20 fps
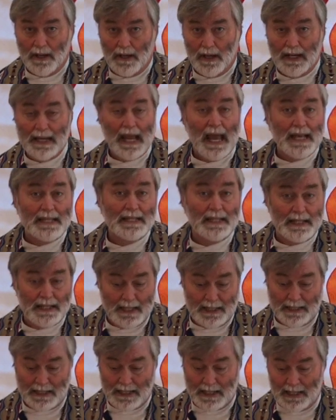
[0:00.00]
and
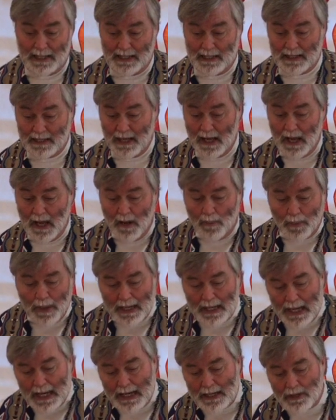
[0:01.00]
hesitancies. We
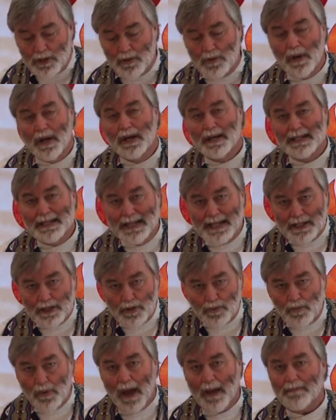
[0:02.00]
need to
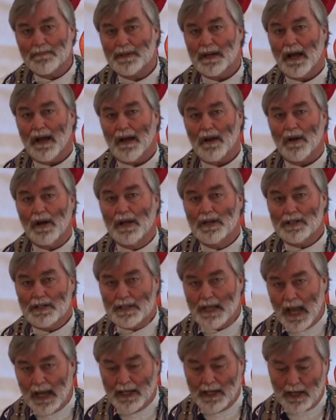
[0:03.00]
disrupt our
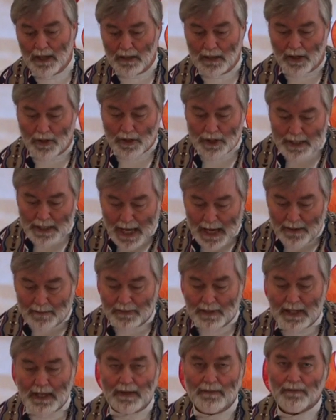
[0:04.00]
secular
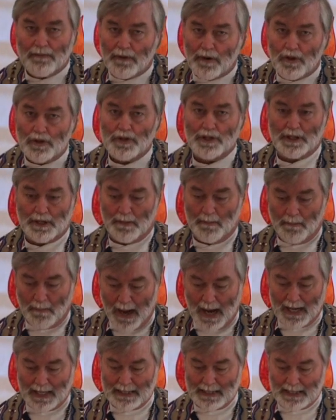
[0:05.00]
safety-first
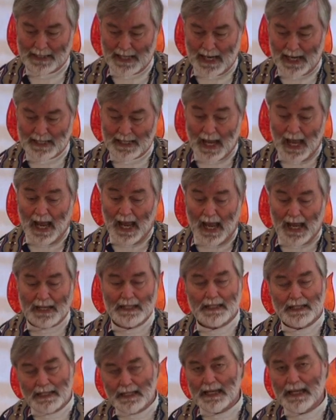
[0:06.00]
mindset and
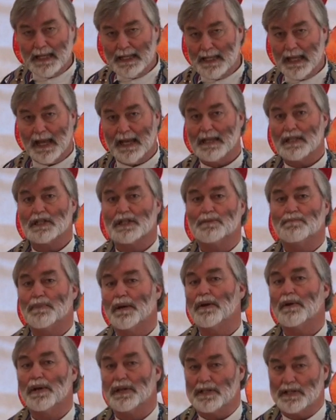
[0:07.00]
see things
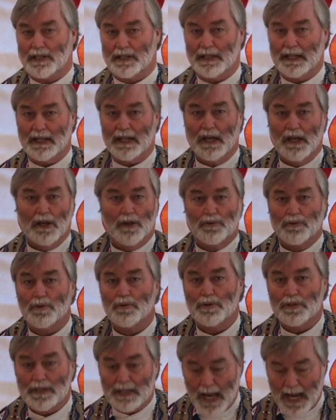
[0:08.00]
spiritually through
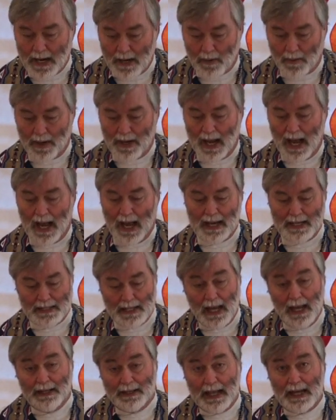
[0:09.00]
sacred eyes
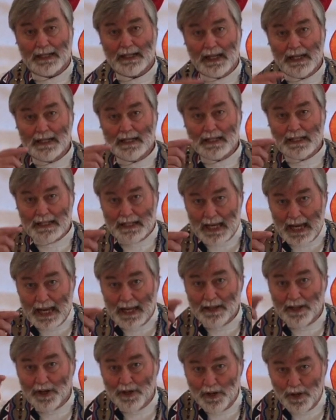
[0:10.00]
that can see
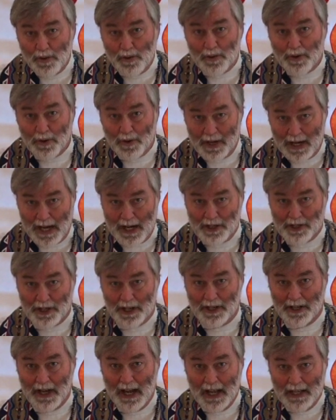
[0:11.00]
the new
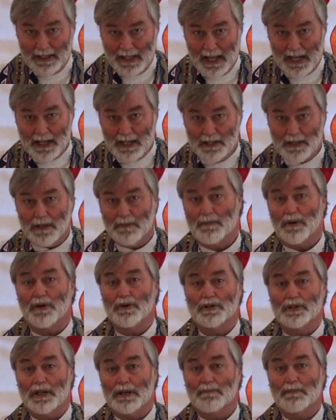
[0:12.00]
creation that is
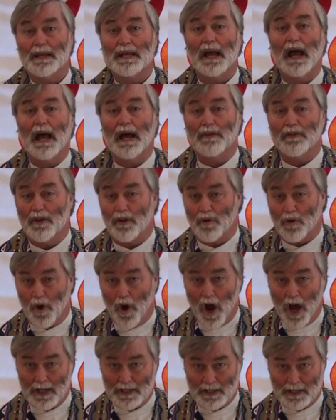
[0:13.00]
emerging beyond the
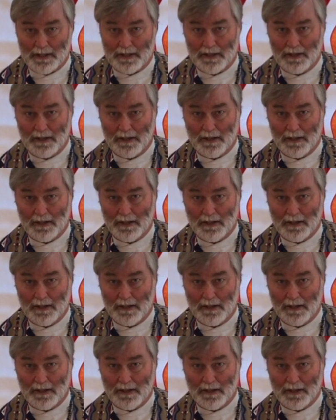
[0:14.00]
cross.